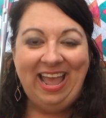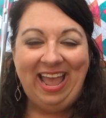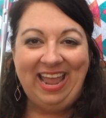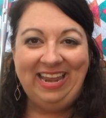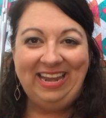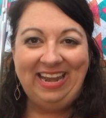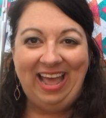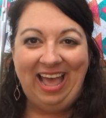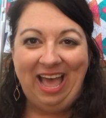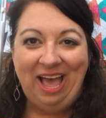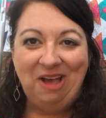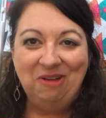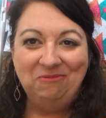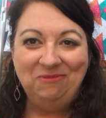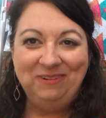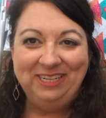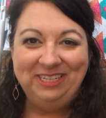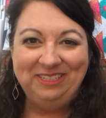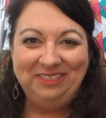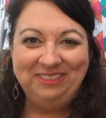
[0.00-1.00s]
And I
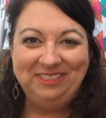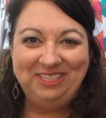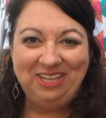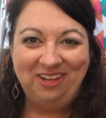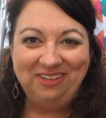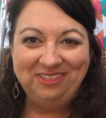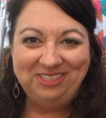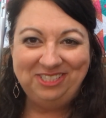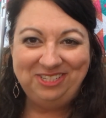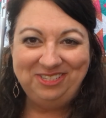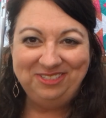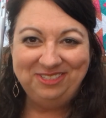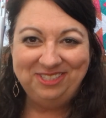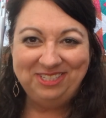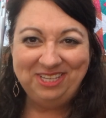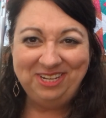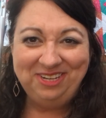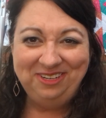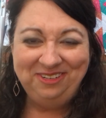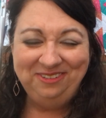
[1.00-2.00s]
will talk to you
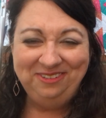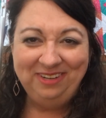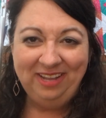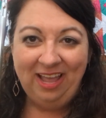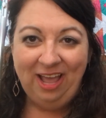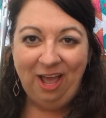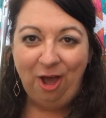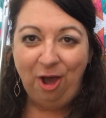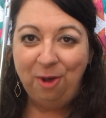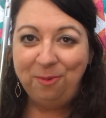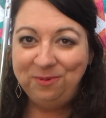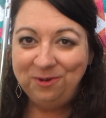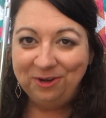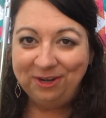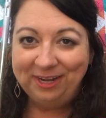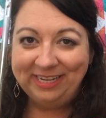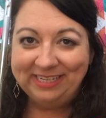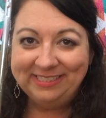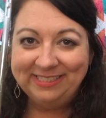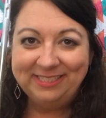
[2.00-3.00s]
soon. Hope
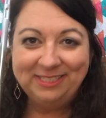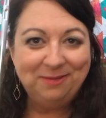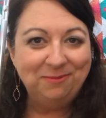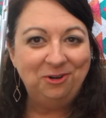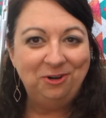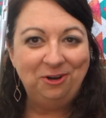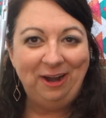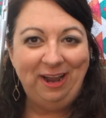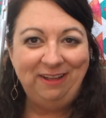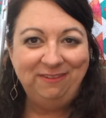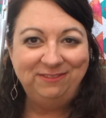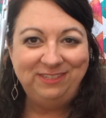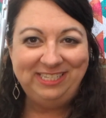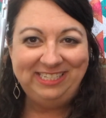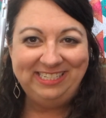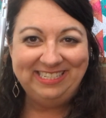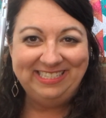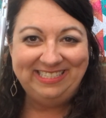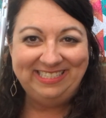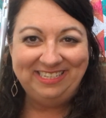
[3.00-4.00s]
you're getting some
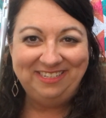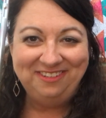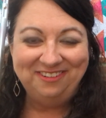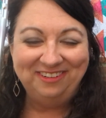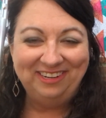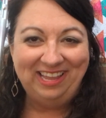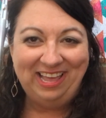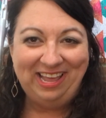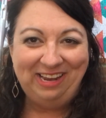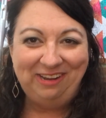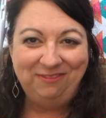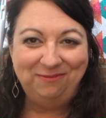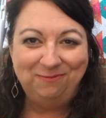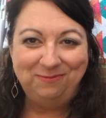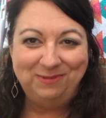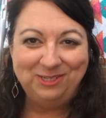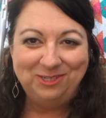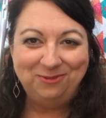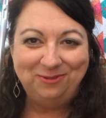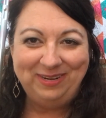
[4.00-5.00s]
craftiness in your life
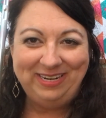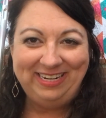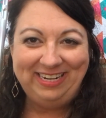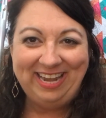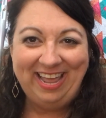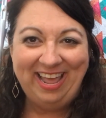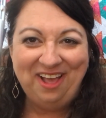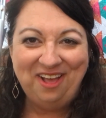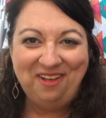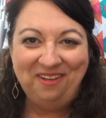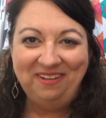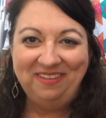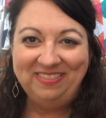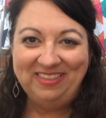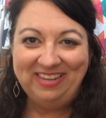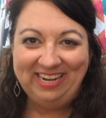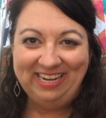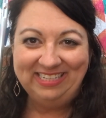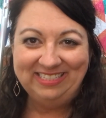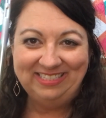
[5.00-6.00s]
between now and
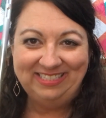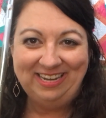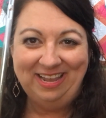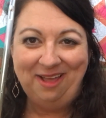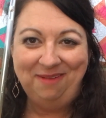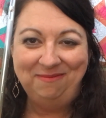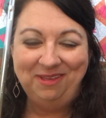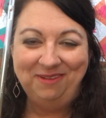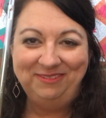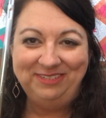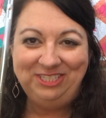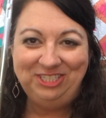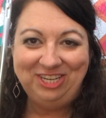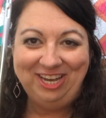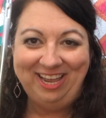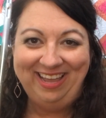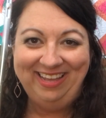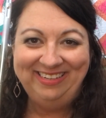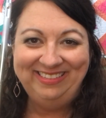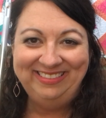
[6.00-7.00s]
the next time that we
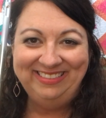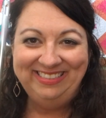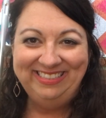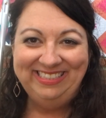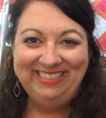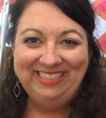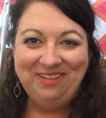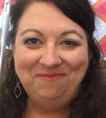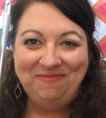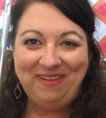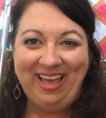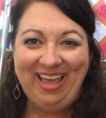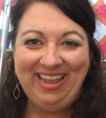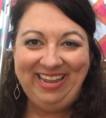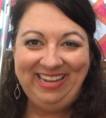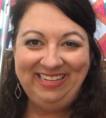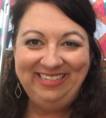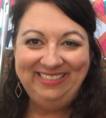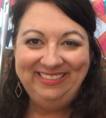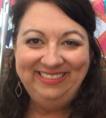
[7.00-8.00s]
chat.
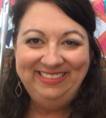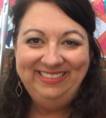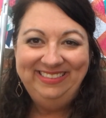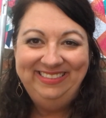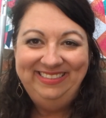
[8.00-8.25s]
Bye.